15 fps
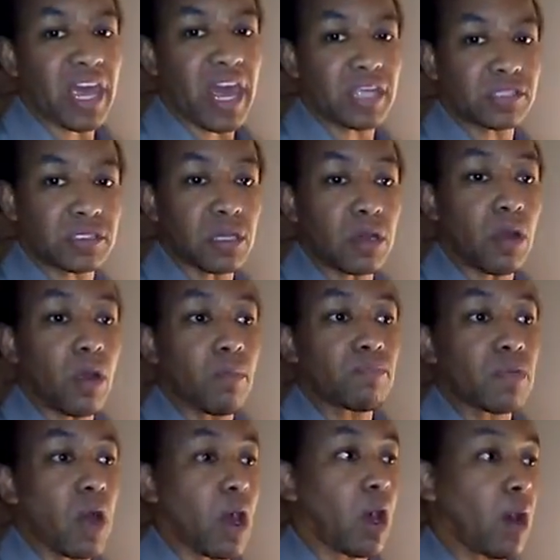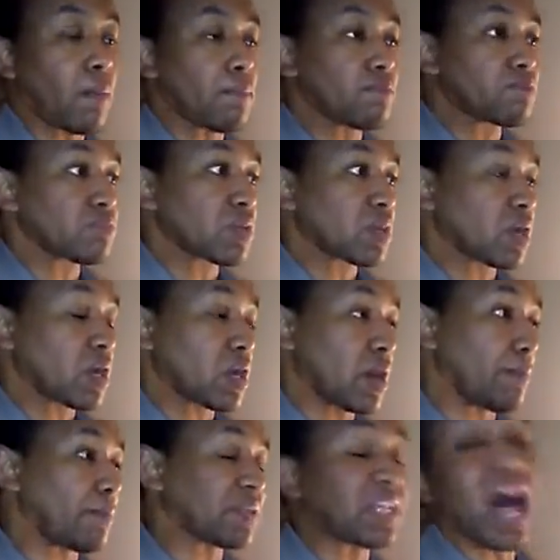she states uh,
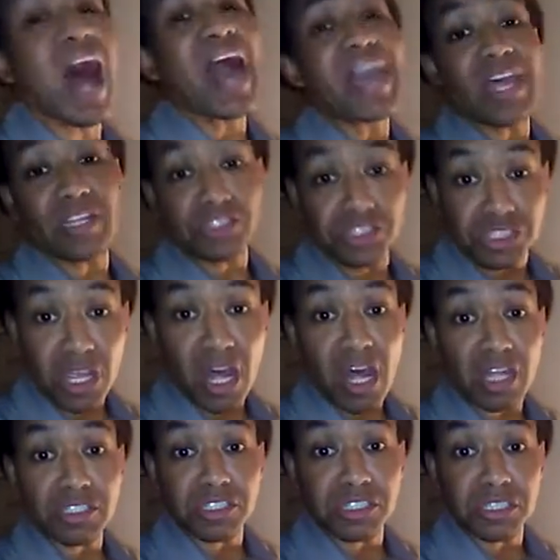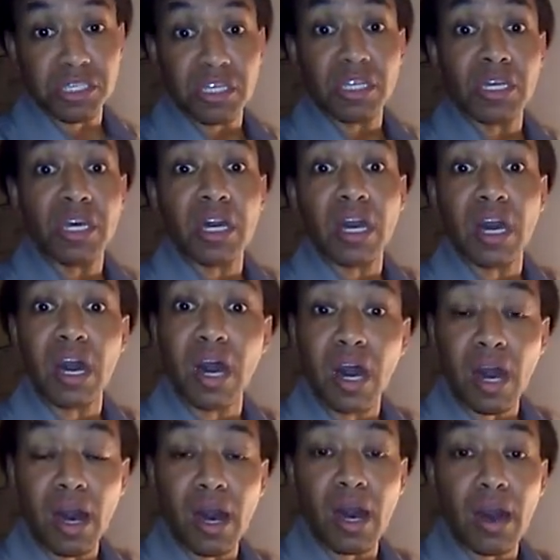compliant judge
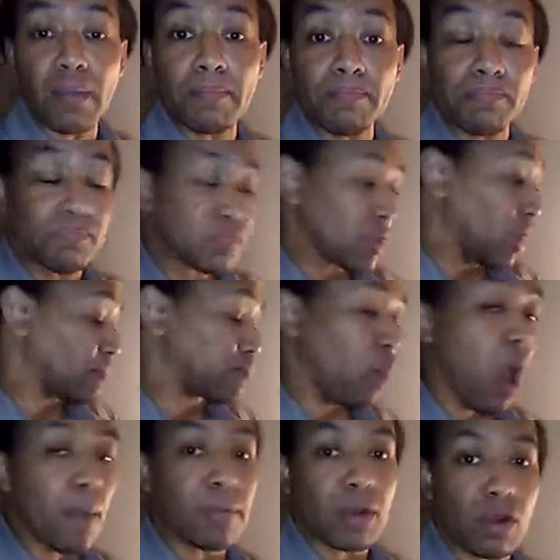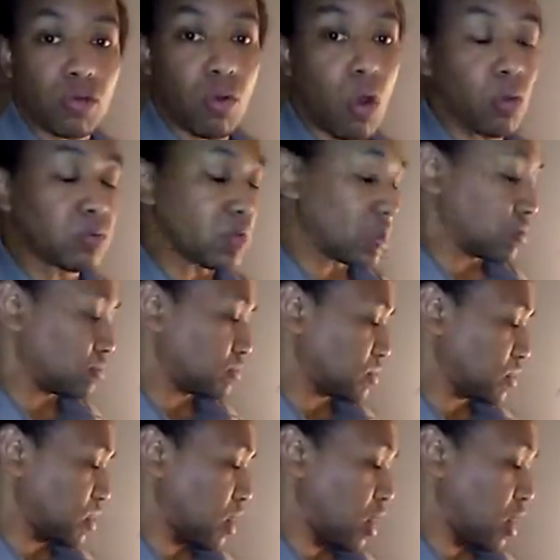uh, Barbara Cronin.